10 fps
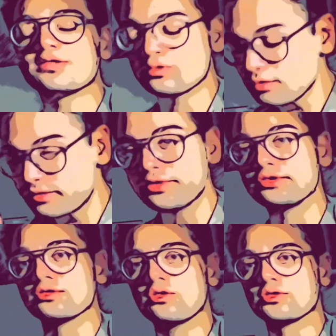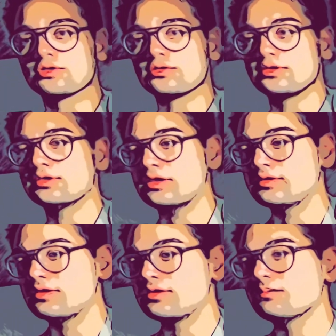don't teach the course. It's just
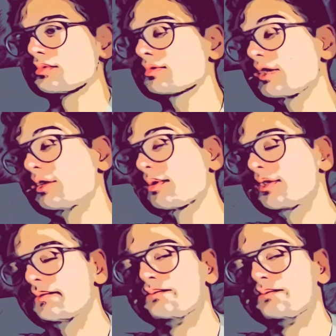as simple. Anyway,